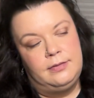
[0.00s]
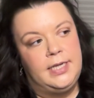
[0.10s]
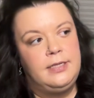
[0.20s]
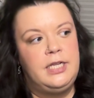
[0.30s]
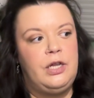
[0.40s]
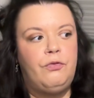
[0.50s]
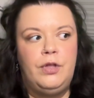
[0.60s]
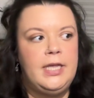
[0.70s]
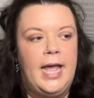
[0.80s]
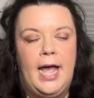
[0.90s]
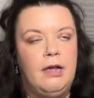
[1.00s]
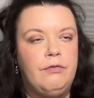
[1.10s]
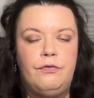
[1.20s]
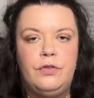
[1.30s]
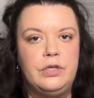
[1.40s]
They don't really
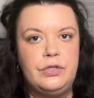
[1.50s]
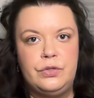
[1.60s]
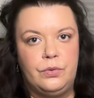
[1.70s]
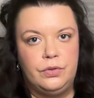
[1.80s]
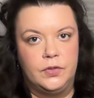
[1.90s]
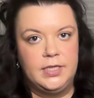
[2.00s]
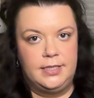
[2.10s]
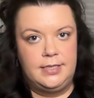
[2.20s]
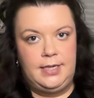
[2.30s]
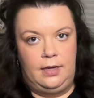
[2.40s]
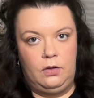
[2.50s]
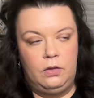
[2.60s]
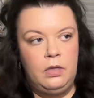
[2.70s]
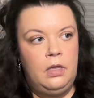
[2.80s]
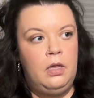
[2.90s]
have the historicals on sale.